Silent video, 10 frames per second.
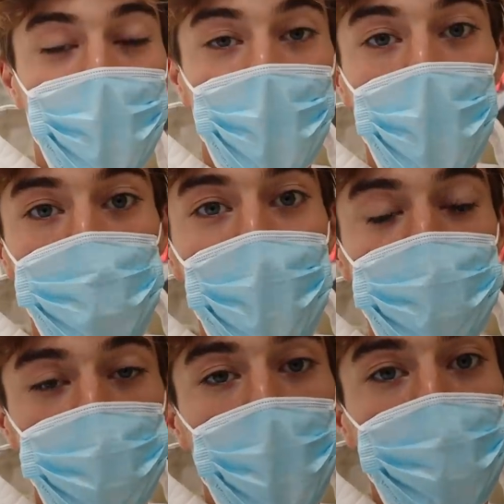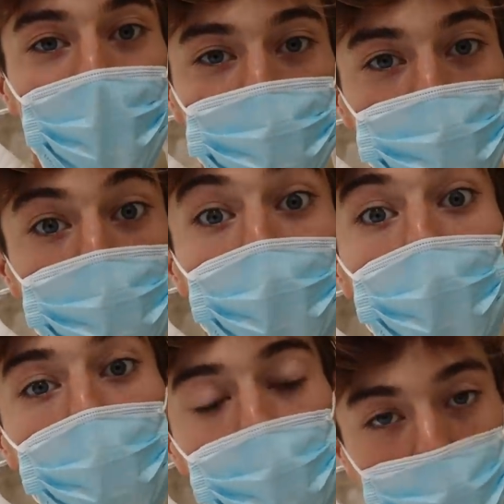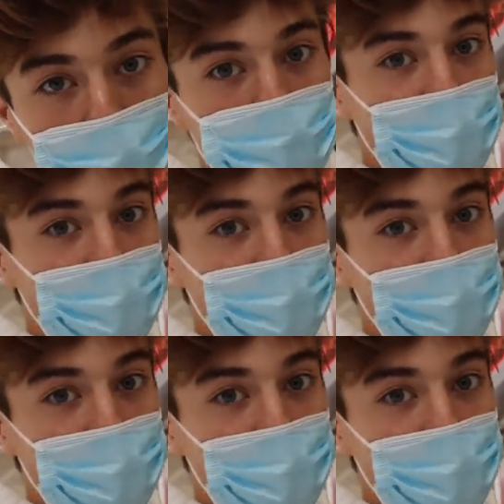I gotta make sure I'm nice and full before the